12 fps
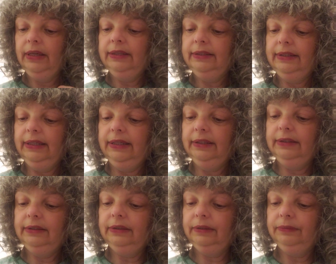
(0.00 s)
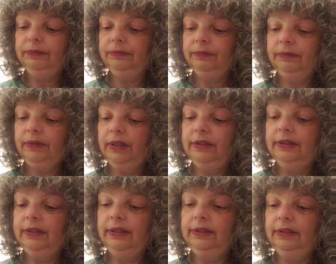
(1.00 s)
seeds, because
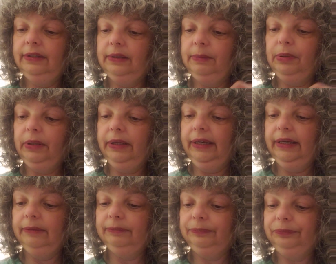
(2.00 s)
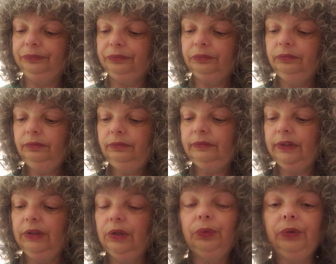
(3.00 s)
this is a plant
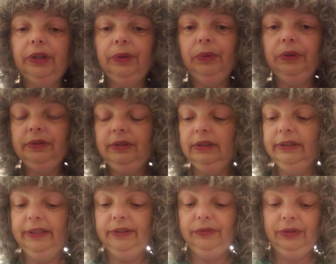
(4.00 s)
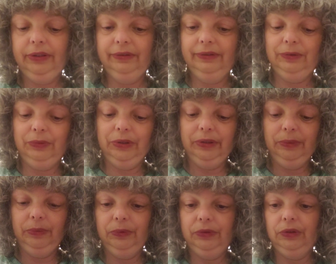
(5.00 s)
that really wants to live. It really
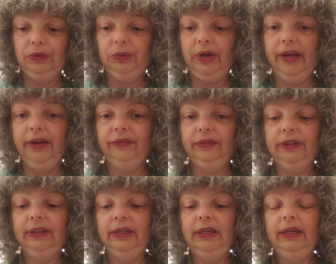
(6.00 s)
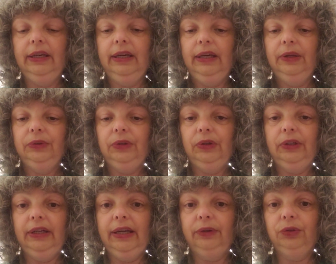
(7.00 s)
wants to thrive. Hold on
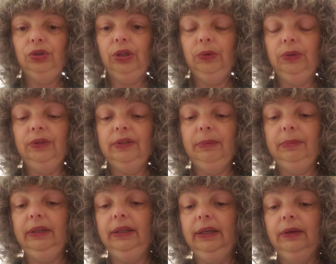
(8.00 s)
and I'll show you something